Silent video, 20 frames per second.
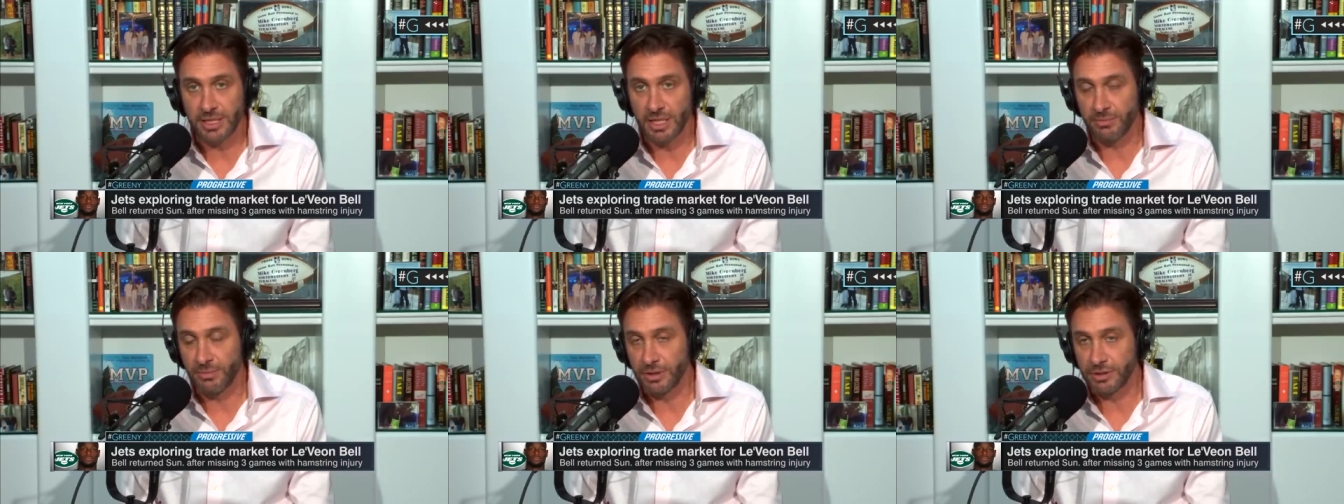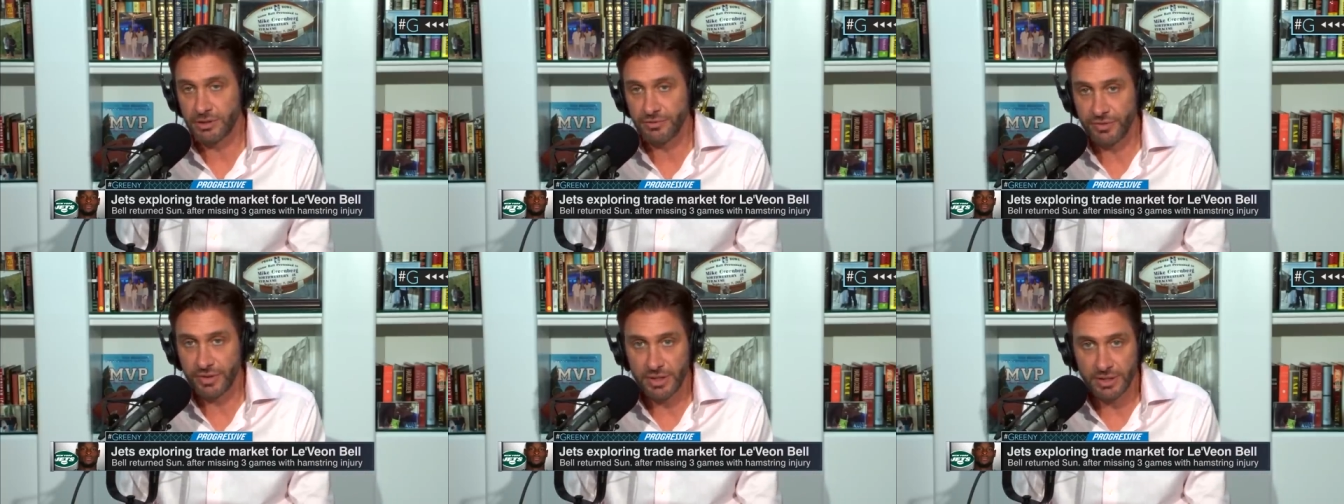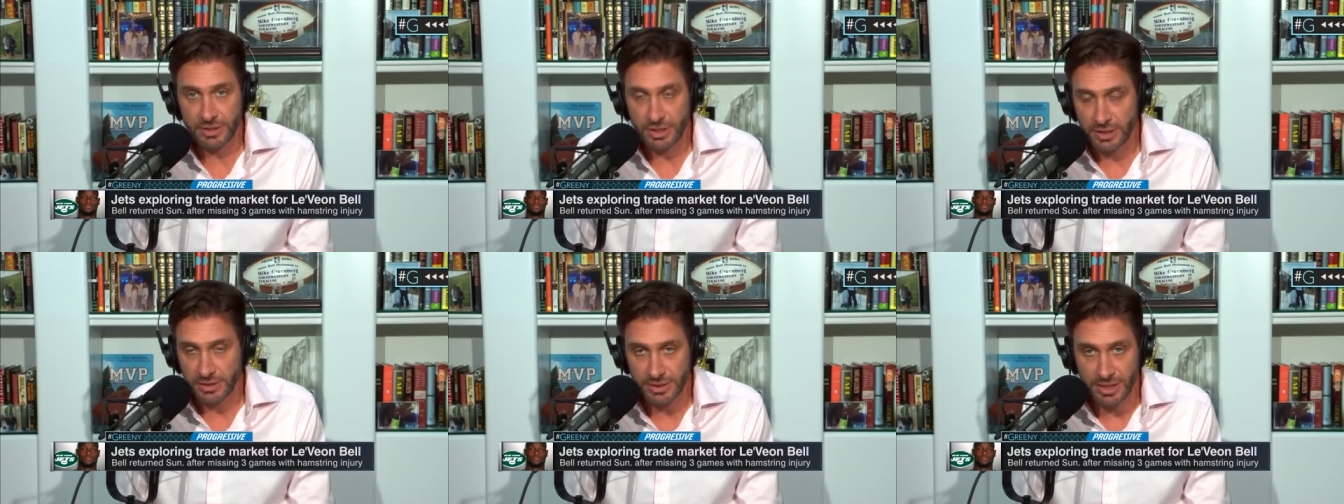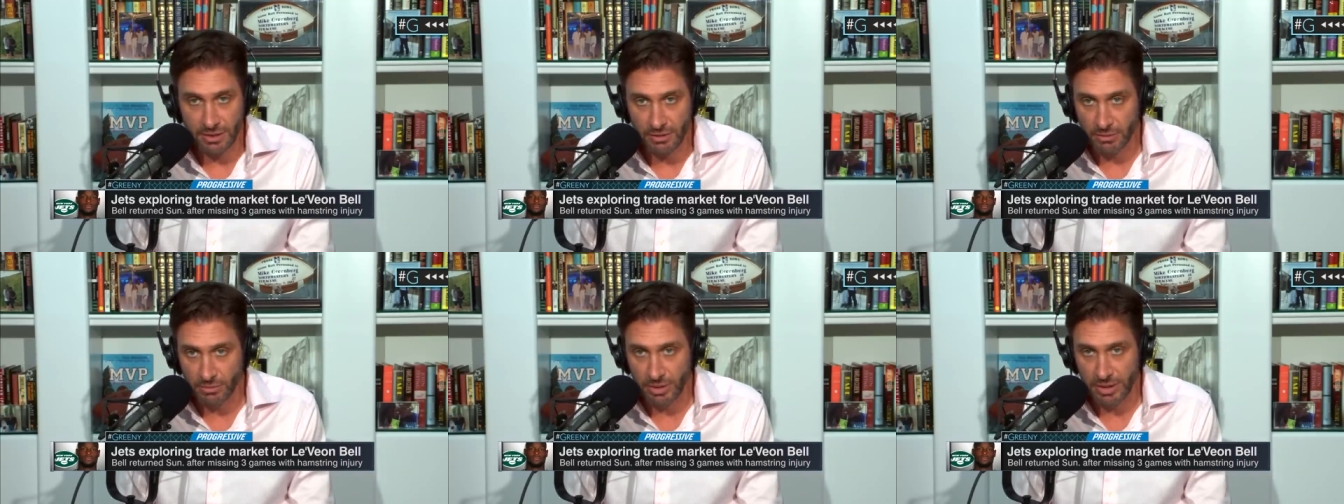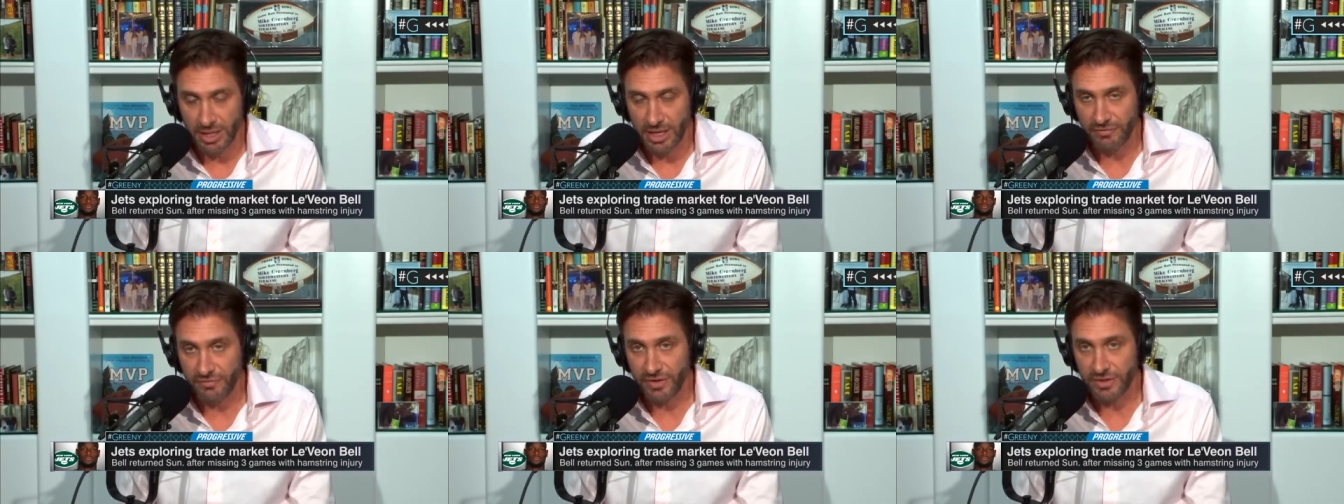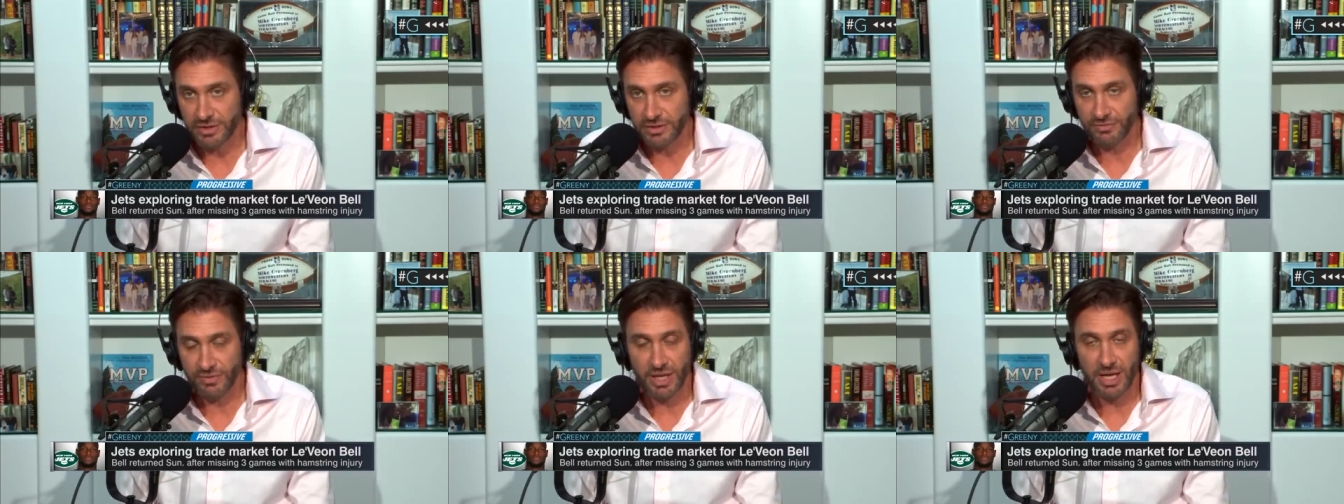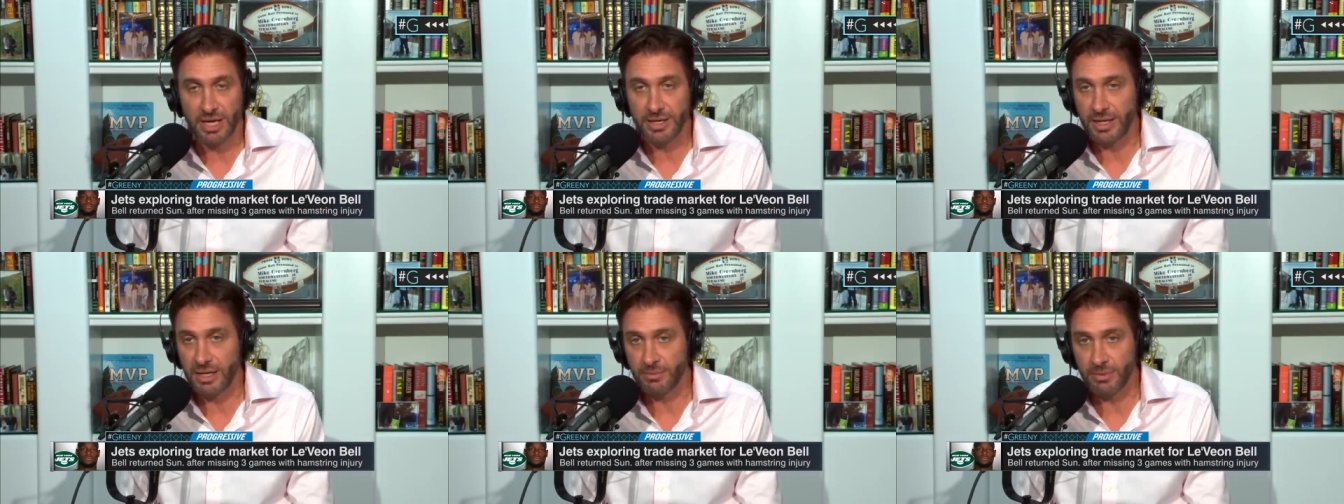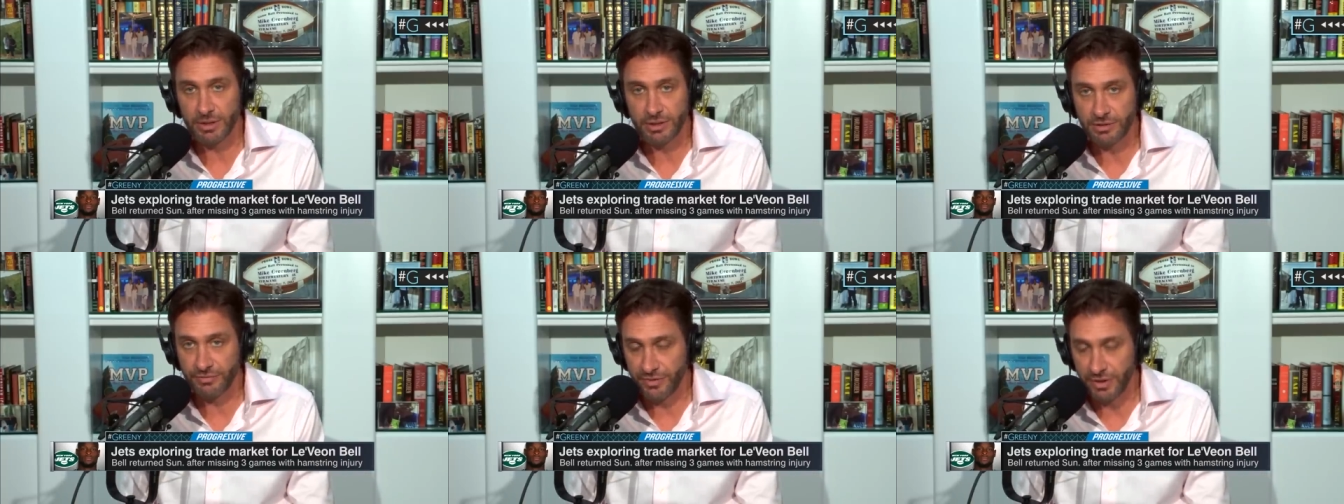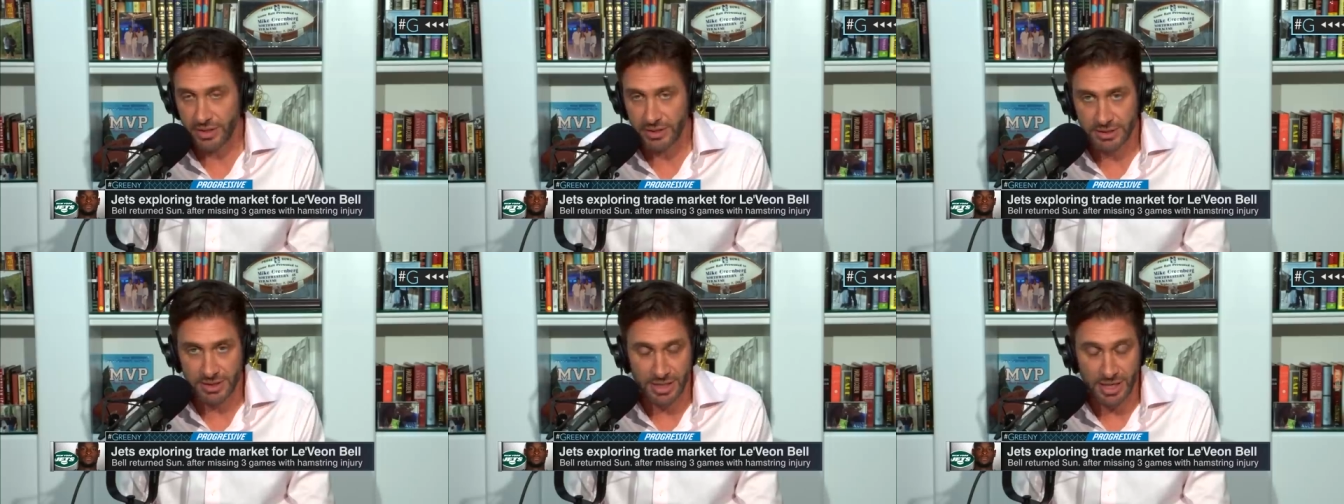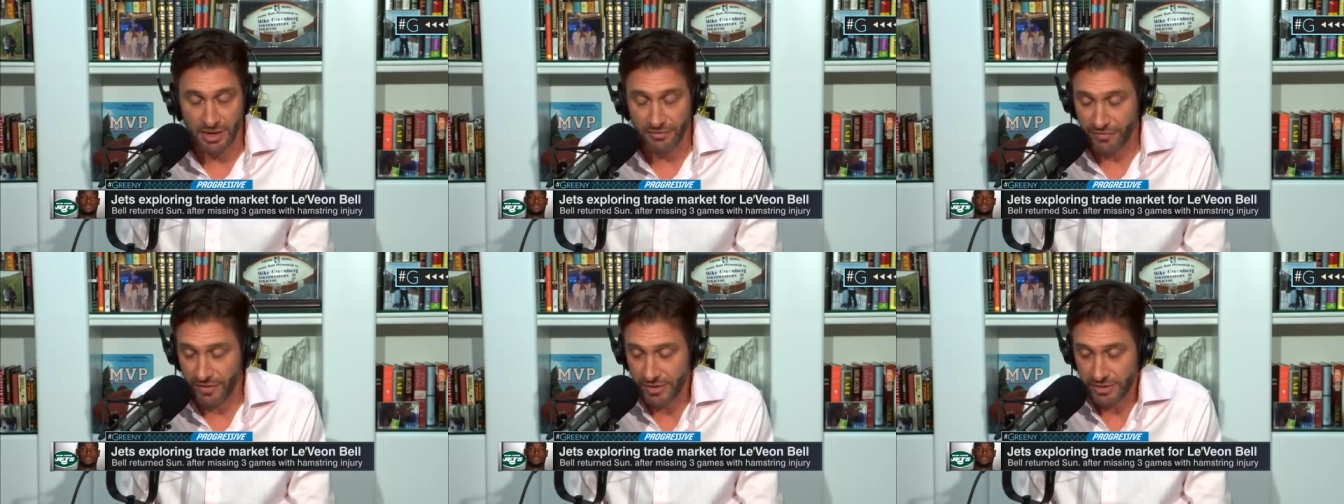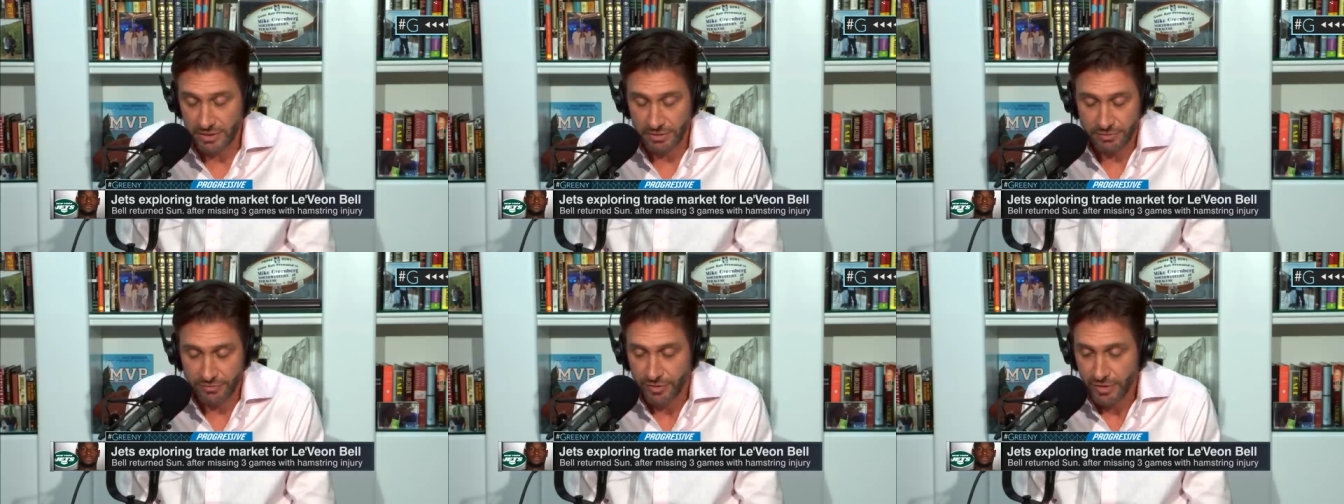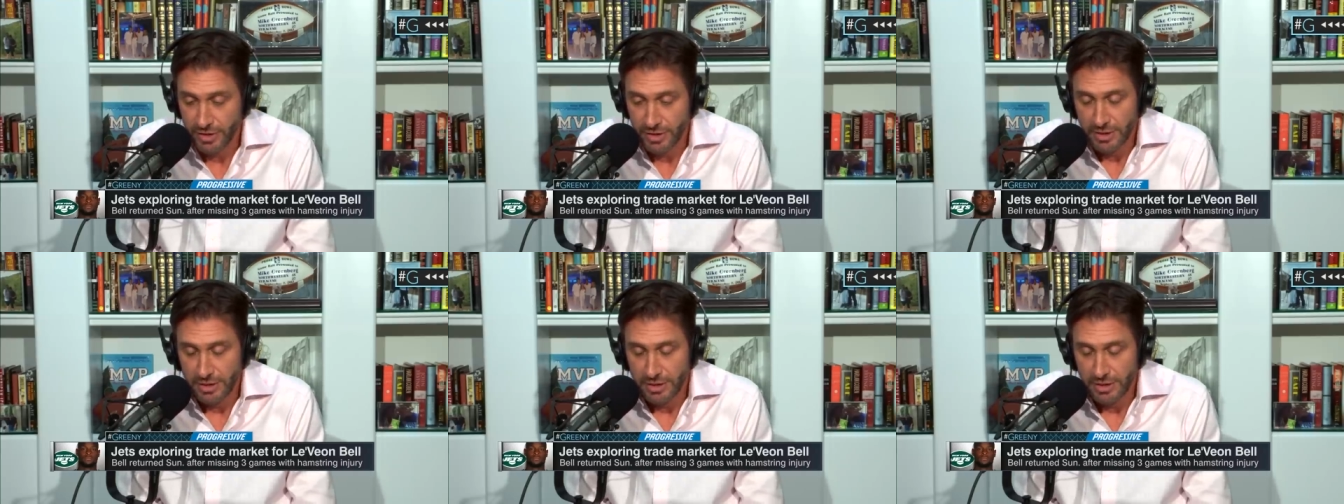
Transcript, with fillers: how much of it is a terrible offensive line, how much of it is an offensive